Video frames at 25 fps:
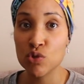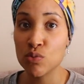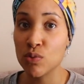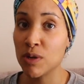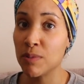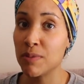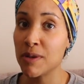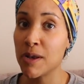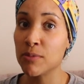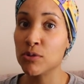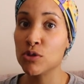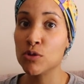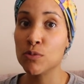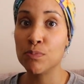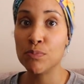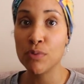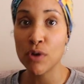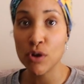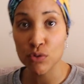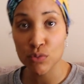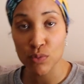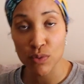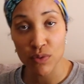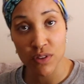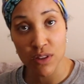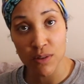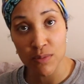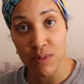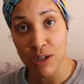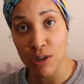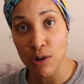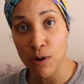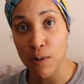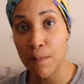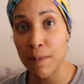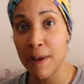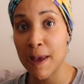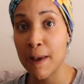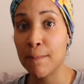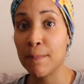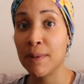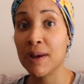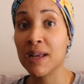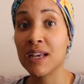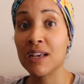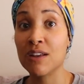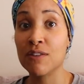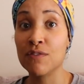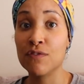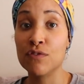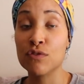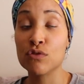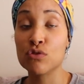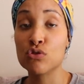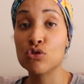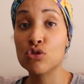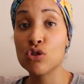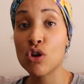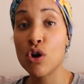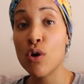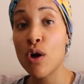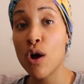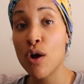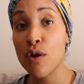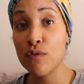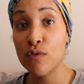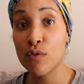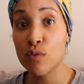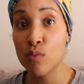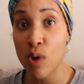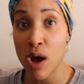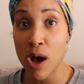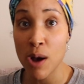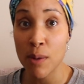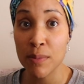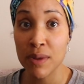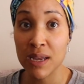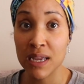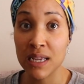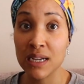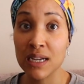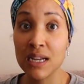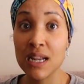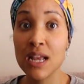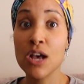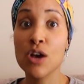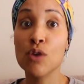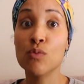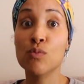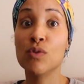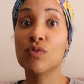You want to be able to bond with them a little bit, but it can feel so overwhelming